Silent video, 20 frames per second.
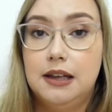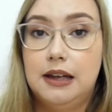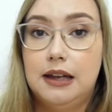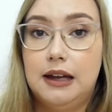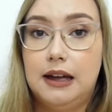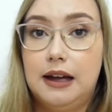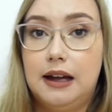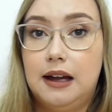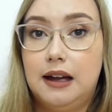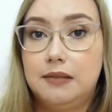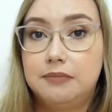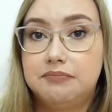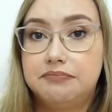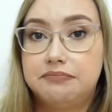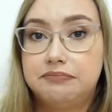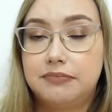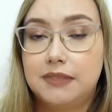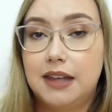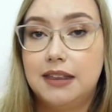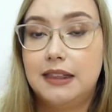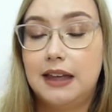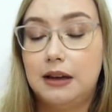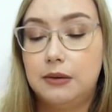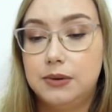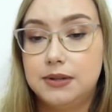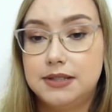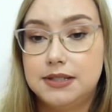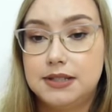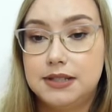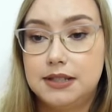And that
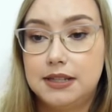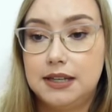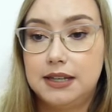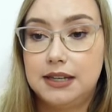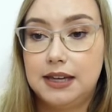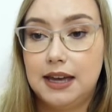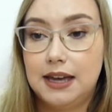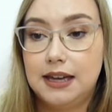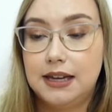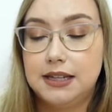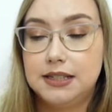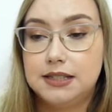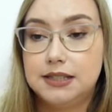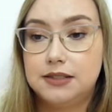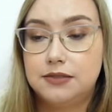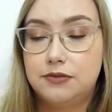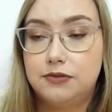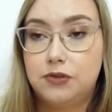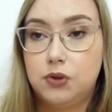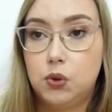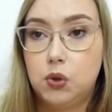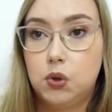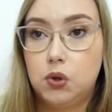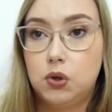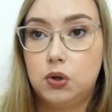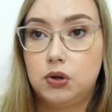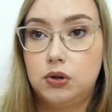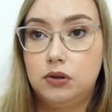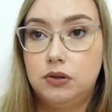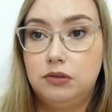was the case
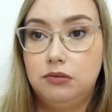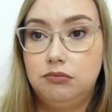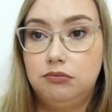for